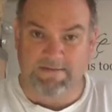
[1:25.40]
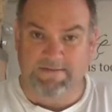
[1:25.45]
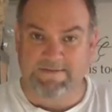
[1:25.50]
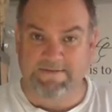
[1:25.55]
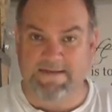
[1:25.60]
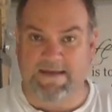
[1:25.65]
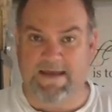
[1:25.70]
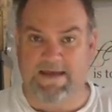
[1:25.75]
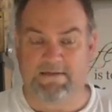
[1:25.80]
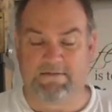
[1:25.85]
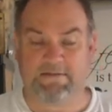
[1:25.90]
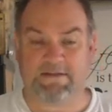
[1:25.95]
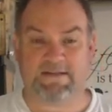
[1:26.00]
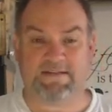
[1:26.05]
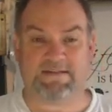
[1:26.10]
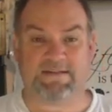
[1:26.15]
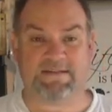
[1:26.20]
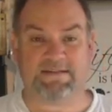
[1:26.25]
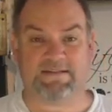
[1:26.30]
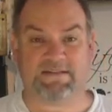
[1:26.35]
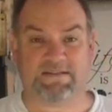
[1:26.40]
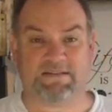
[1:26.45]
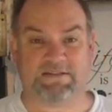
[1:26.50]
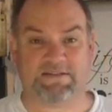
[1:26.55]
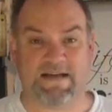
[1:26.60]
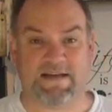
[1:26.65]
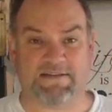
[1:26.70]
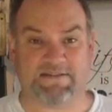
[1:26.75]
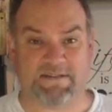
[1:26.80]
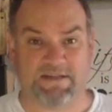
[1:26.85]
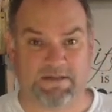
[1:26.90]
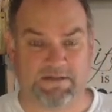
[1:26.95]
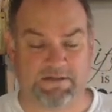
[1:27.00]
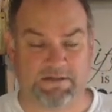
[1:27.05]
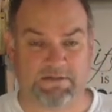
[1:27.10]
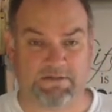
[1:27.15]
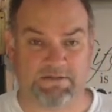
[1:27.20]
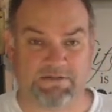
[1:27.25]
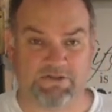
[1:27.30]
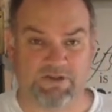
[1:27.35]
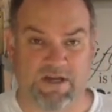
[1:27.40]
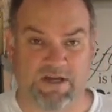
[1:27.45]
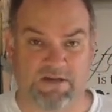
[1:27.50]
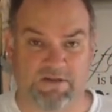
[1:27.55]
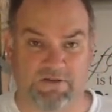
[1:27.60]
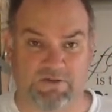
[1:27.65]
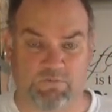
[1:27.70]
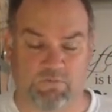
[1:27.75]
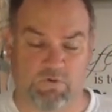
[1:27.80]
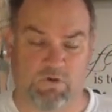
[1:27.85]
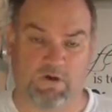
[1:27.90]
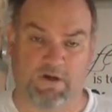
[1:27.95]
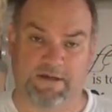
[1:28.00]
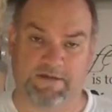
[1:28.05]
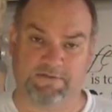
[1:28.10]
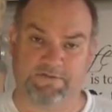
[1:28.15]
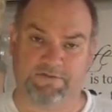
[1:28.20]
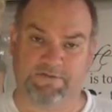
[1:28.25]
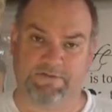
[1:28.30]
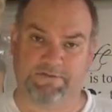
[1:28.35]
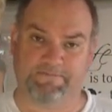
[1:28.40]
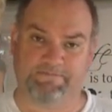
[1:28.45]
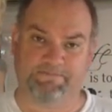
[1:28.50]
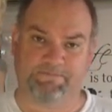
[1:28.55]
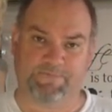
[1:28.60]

Now, this is classic Genders wines.